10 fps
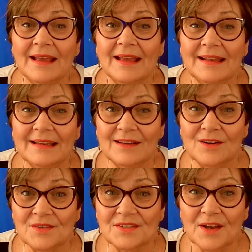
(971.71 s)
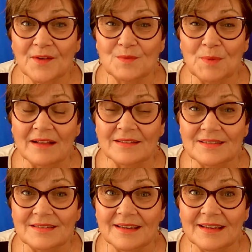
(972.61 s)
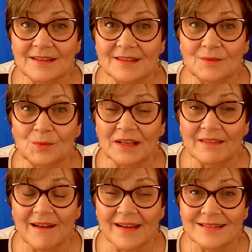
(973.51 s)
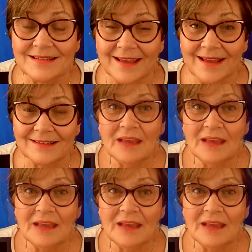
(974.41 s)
and get ourselves balanced and realigned again.